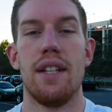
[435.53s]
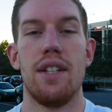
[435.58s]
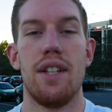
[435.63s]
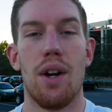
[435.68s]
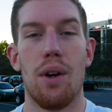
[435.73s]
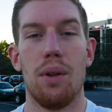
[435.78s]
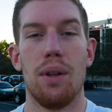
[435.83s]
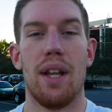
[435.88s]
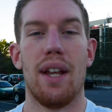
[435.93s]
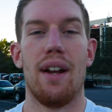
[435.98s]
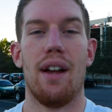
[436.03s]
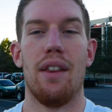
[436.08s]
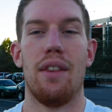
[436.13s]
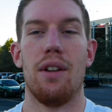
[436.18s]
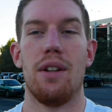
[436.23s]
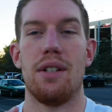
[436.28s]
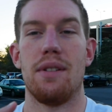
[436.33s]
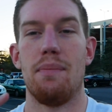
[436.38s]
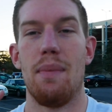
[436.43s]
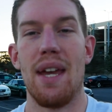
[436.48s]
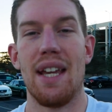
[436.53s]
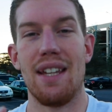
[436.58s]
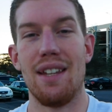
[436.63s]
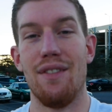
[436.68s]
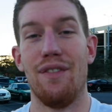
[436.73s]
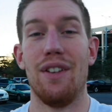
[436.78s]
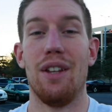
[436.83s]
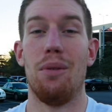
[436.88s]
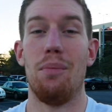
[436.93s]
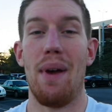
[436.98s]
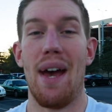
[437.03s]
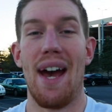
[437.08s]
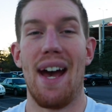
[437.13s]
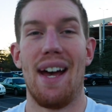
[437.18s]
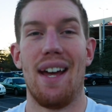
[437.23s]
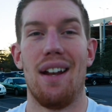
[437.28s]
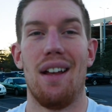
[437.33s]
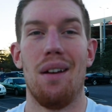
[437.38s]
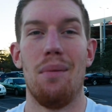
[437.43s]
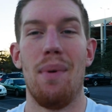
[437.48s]
Don't let others make you feel
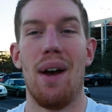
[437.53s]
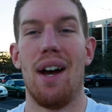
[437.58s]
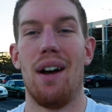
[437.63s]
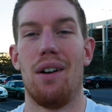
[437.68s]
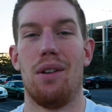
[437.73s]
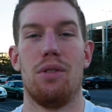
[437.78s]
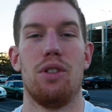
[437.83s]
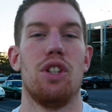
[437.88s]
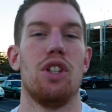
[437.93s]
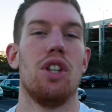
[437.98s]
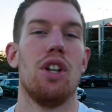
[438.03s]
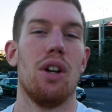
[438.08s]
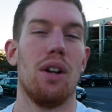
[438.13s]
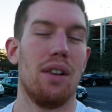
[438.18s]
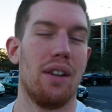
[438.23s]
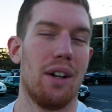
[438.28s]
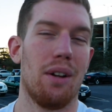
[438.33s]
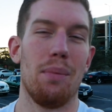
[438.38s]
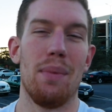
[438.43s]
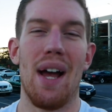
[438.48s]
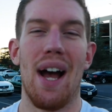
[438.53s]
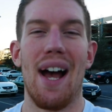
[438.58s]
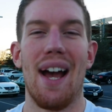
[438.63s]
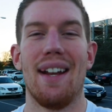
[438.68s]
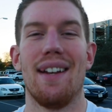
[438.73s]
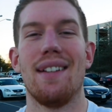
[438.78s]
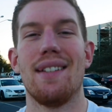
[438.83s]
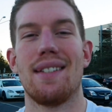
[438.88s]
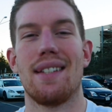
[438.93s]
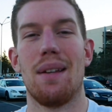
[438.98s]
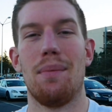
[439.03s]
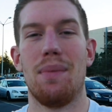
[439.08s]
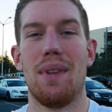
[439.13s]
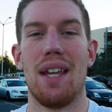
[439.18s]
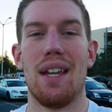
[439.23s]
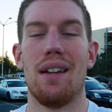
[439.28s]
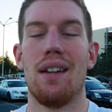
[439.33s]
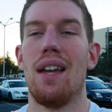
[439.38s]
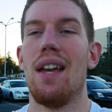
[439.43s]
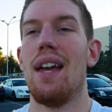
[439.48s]
bad about you're a little behind in
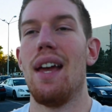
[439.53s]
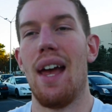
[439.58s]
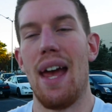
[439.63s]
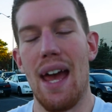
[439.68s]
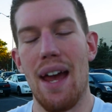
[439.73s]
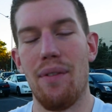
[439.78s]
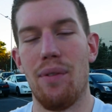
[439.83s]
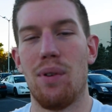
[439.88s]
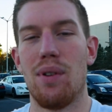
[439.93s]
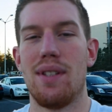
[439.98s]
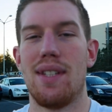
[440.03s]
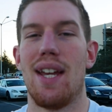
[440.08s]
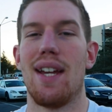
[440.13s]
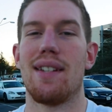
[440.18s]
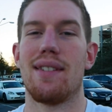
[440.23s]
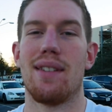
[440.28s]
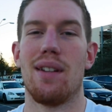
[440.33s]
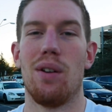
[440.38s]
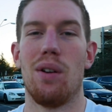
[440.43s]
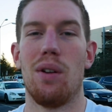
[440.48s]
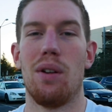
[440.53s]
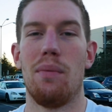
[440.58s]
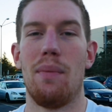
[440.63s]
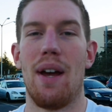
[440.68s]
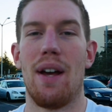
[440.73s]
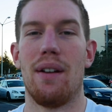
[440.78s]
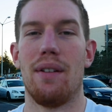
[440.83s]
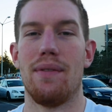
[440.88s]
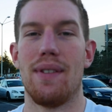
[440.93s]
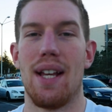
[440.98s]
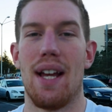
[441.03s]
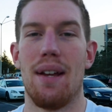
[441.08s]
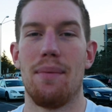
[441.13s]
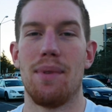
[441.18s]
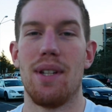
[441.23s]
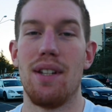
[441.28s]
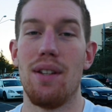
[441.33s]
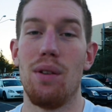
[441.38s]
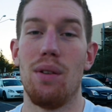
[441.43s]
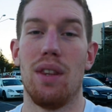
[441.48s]
something. Everyone takes their own amount of time
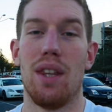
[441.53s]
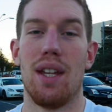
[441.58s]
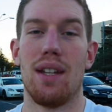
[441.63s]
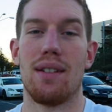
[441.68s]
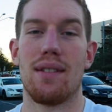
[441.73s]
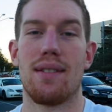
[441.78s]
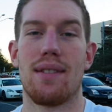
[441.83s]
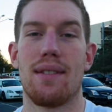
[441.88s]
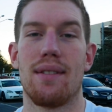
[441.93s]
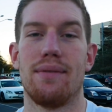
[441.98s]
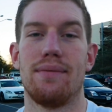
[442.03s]
to do things.